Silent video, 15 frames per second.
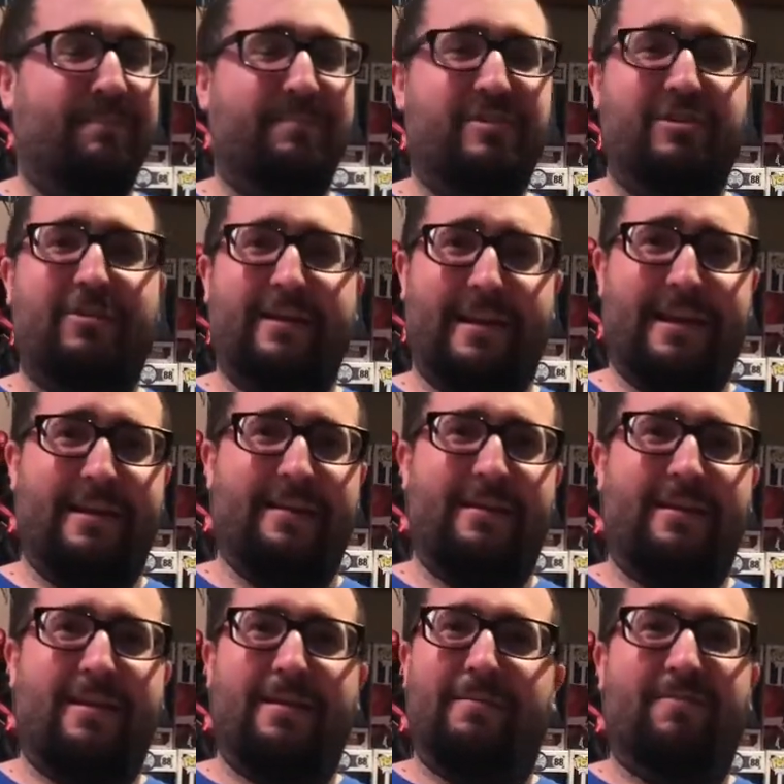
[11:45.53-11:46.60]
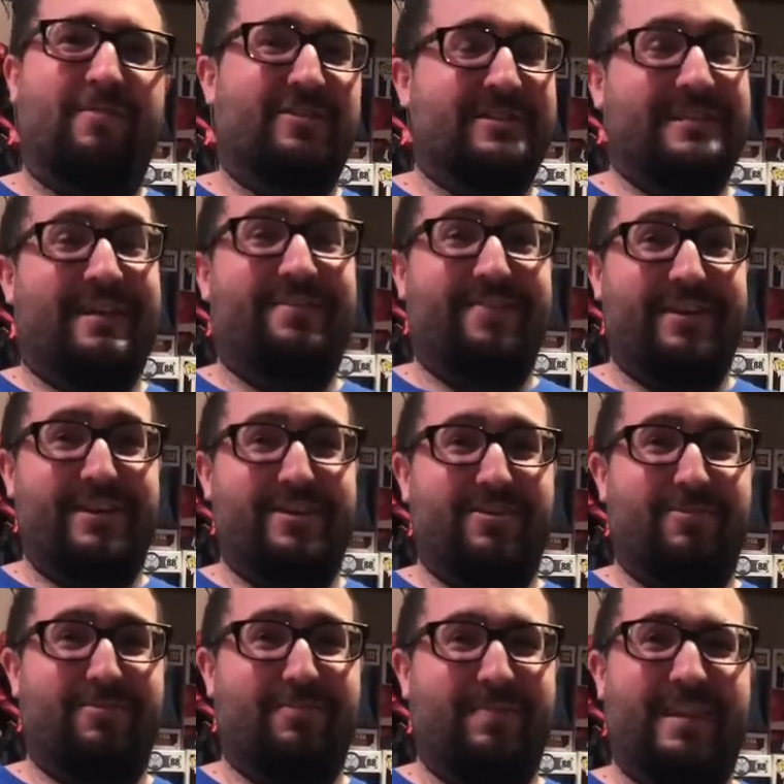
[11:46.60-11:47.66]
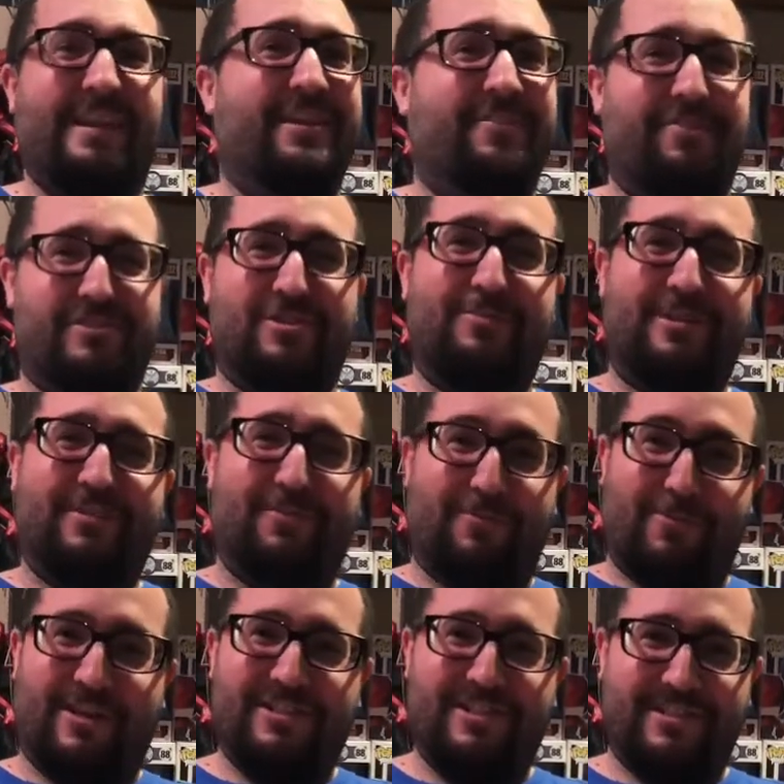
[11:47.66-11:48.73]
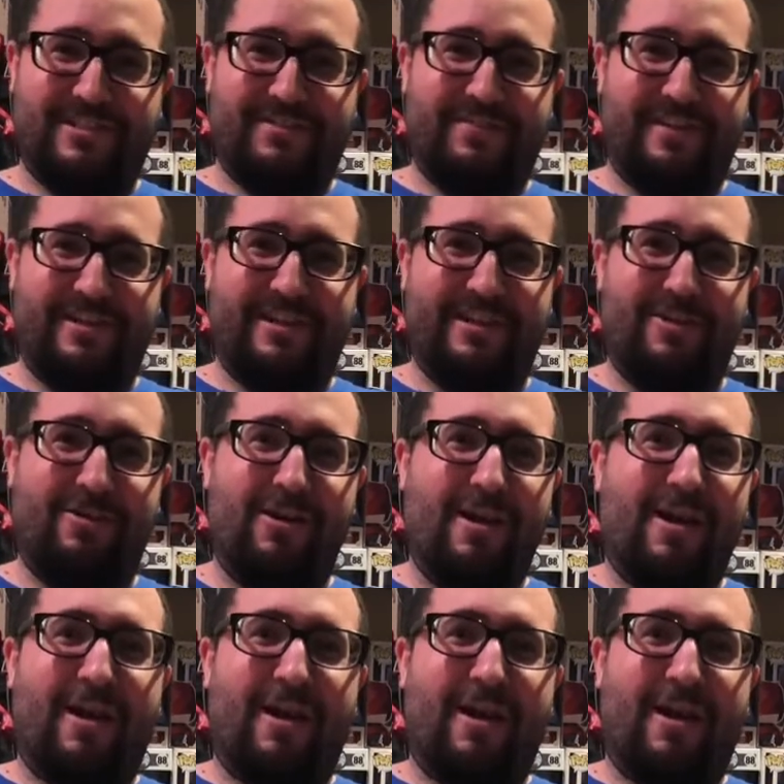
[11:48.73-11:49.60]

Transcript: So again, first time video. Thank you so much for watching this video.